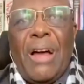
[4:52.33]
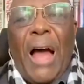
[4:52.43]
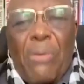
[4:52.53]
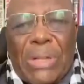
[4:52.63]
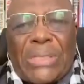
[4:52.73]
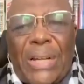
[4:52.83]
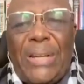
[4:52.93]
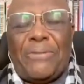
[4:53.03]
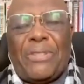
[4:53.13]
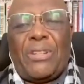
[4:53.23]

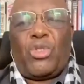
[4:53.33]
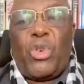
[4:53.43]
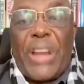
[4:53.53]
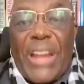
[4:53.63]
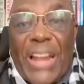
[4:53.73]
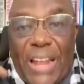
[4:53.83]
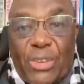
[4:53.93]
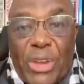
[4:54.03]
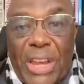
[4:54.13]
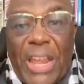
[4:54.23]
ourselves, to
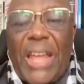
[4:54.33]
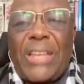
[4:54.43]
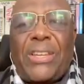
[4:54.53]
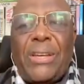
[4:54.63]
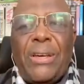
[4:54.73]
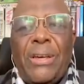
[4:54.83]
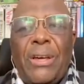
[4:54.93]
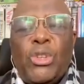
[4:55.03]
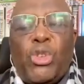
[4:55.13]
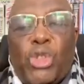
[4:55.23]
engage,
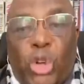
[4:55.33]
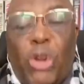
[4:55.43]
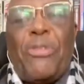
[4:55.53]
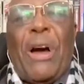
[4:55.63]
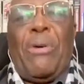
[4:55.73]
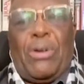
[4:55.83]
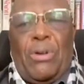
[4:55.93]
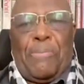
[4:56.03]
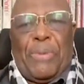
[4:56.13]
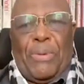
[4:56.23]
to solve our
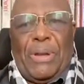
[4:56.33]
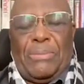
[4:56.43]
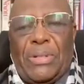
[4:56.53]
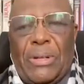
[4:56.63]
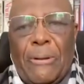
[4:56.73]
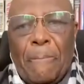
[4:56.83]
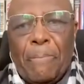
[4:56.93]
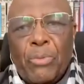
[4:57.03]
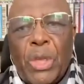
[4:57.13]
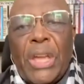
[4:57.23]
own problems.
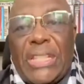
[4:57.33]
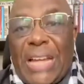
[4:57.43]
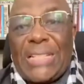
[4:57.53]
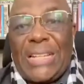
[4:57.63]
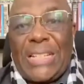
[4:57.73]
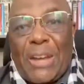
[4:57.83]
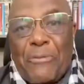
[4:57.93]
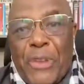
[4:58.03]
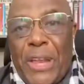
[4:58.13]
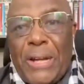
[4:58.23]
It has
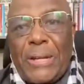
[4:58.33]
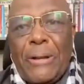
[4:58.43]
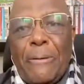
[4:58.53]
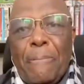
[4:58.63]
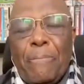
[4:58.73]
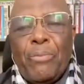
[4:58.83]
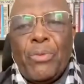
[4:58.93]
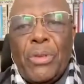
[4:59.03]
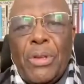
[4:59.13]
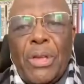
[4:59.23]
interfered
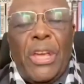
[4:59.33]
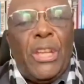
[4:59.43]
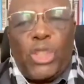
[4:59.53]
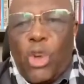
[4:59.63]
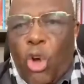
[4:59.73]
in